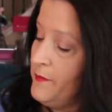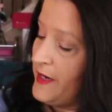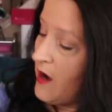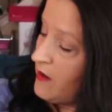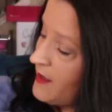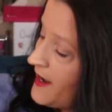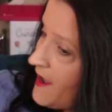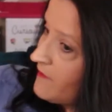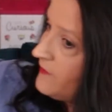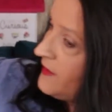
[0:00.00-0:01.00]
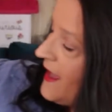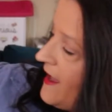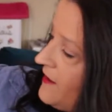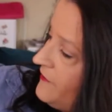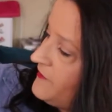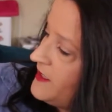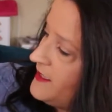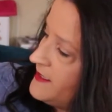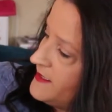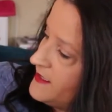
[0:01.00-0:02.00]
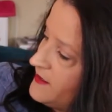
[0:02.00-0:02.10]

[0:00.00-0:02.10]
But all I have left is